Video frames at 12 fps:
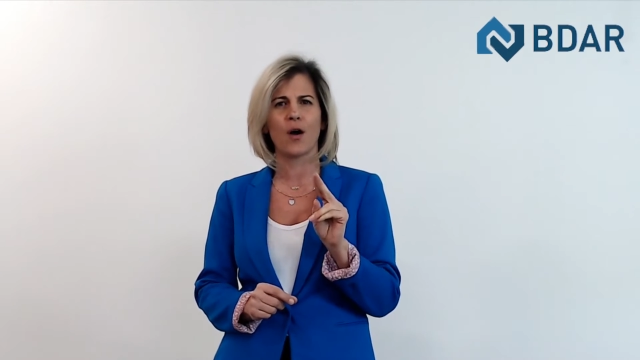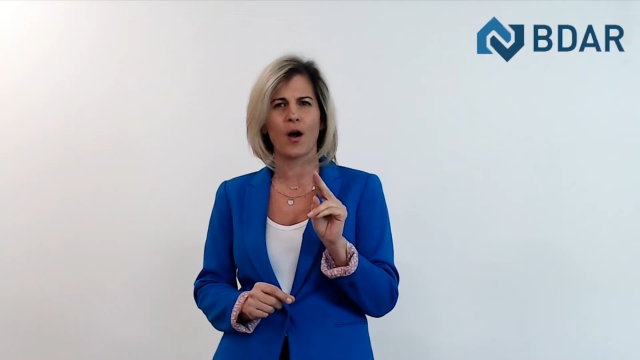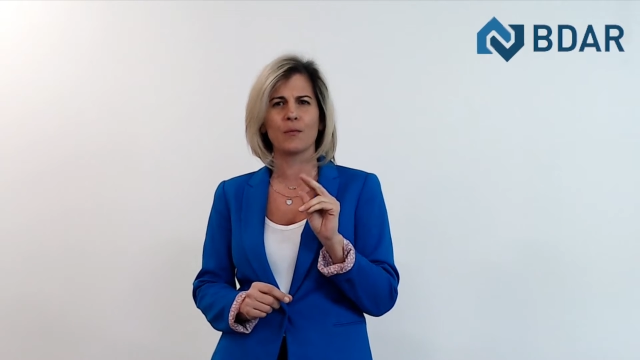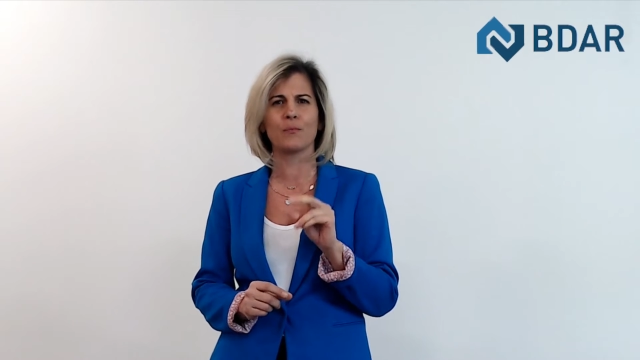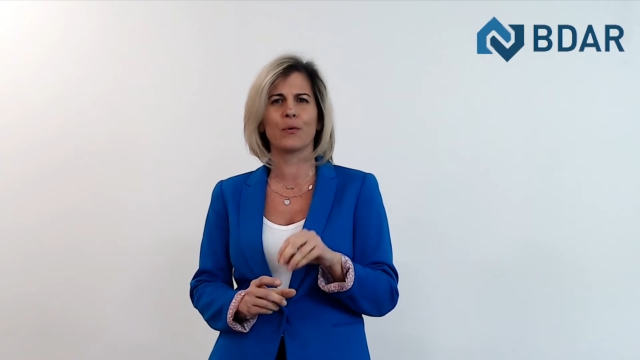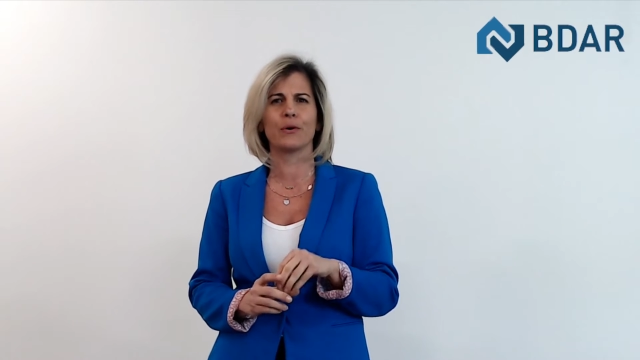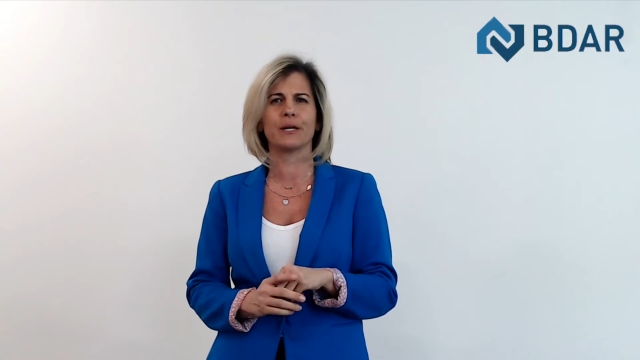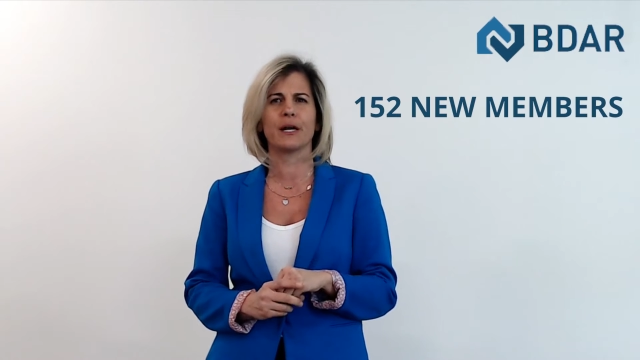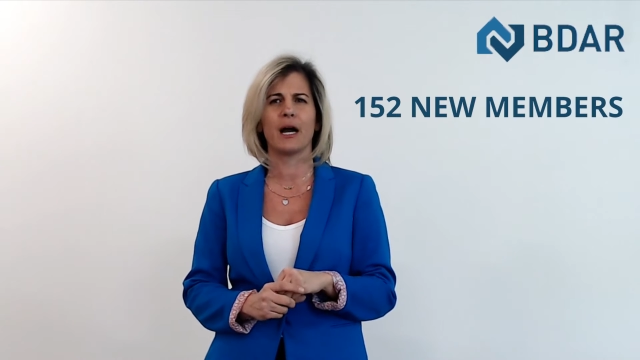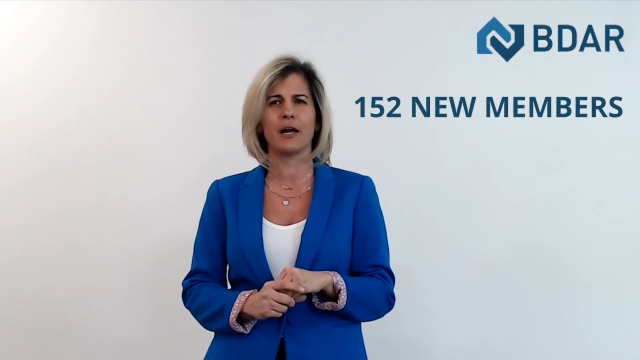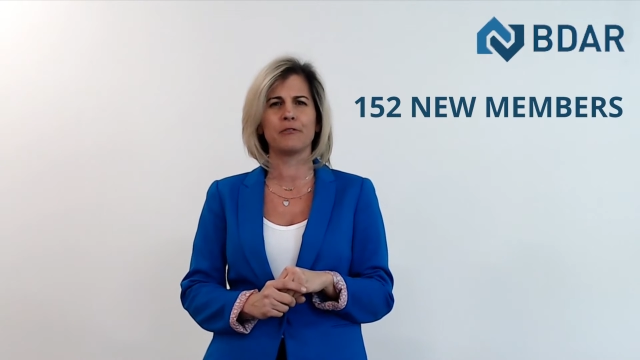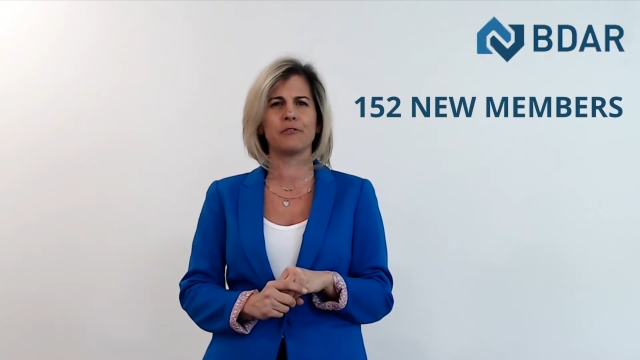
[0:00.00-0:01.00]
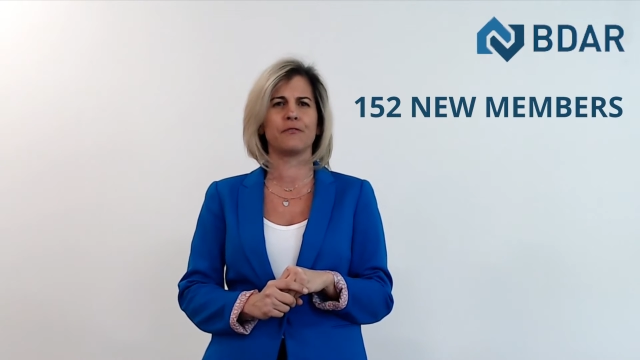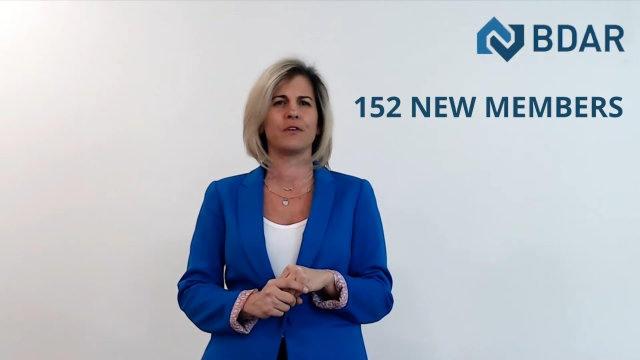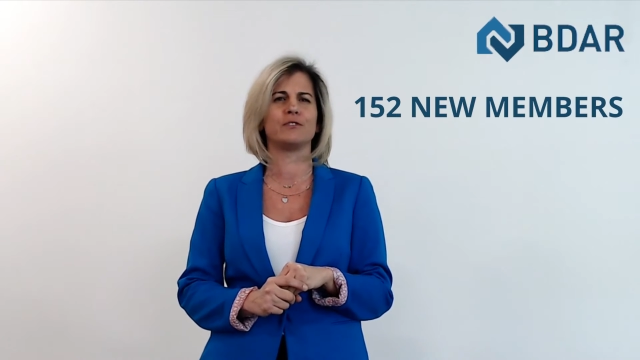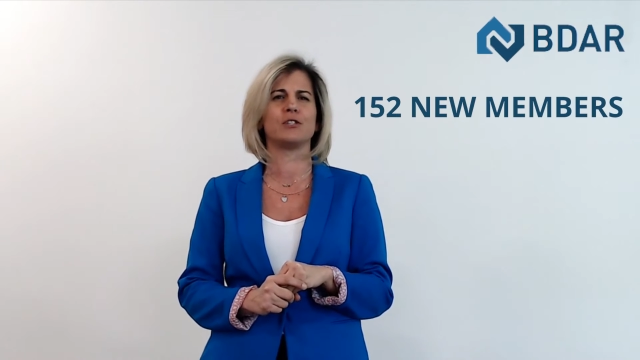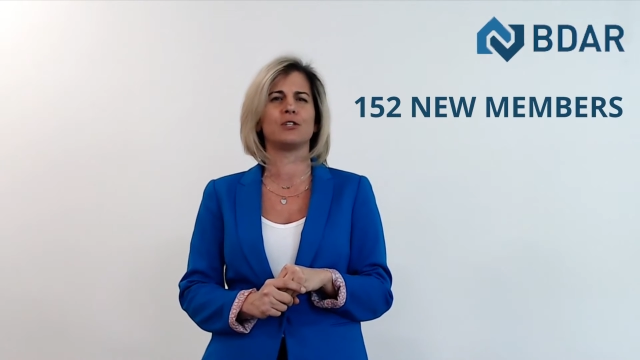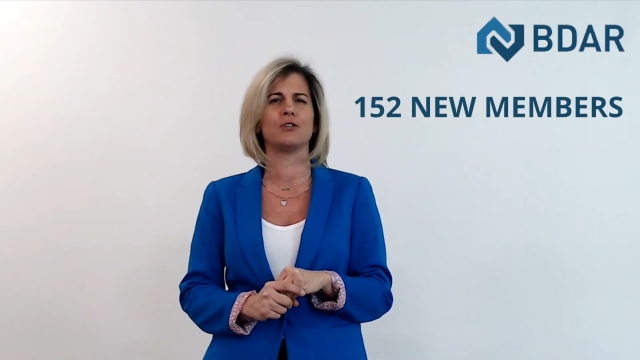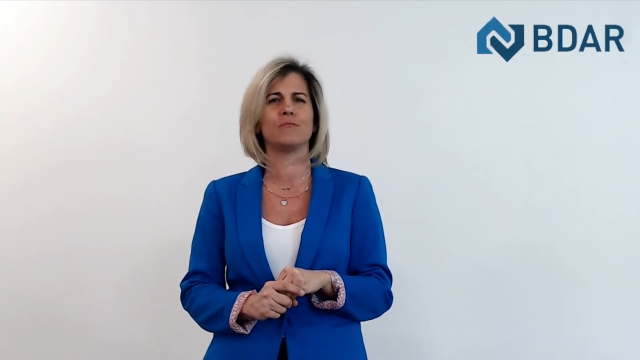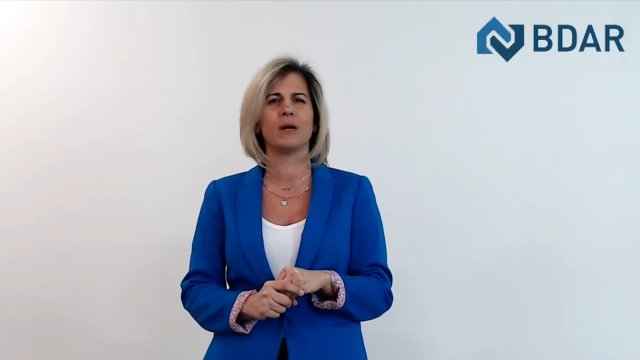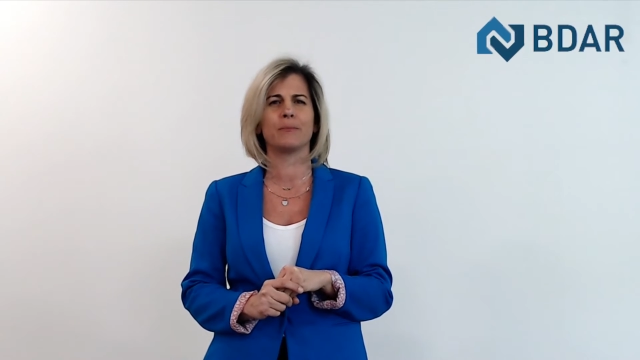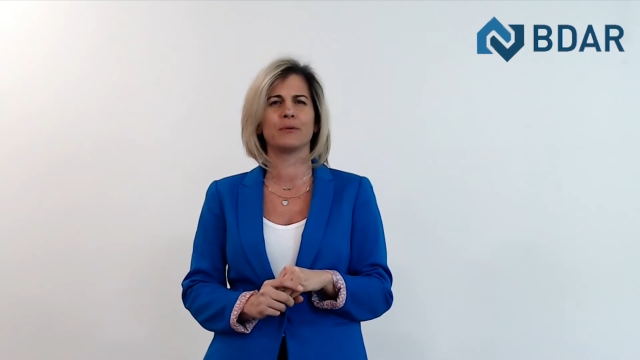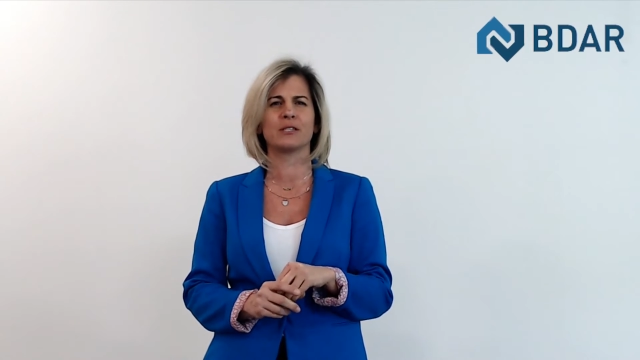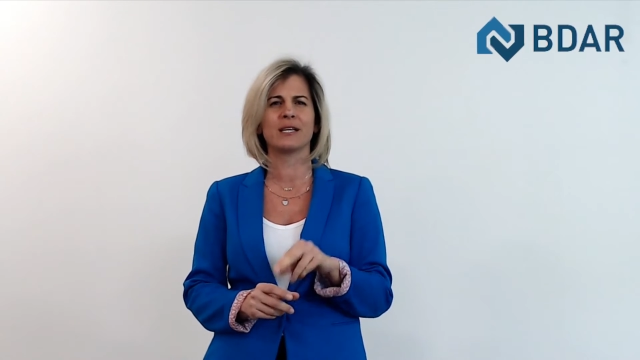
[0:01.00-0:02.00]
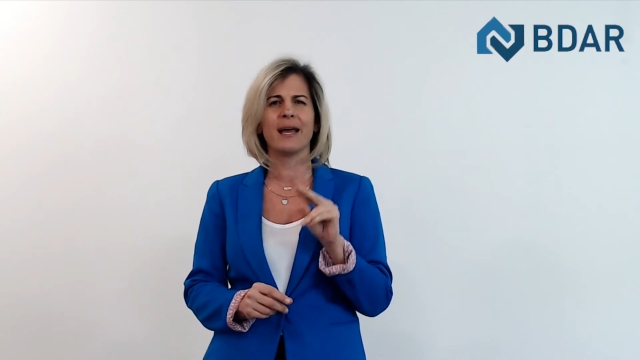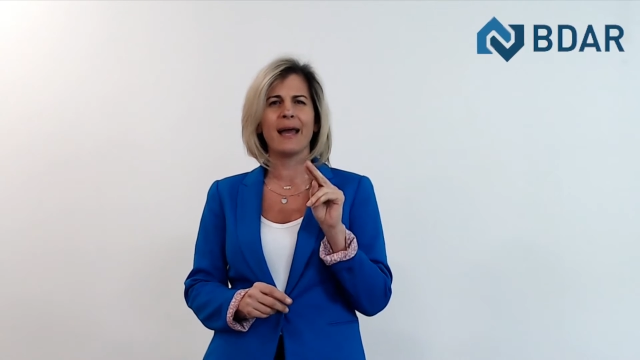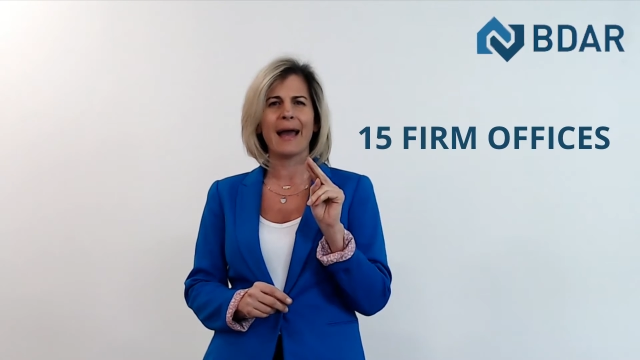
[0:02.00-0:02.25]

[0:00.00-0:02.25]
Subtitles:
onboarded 152 members,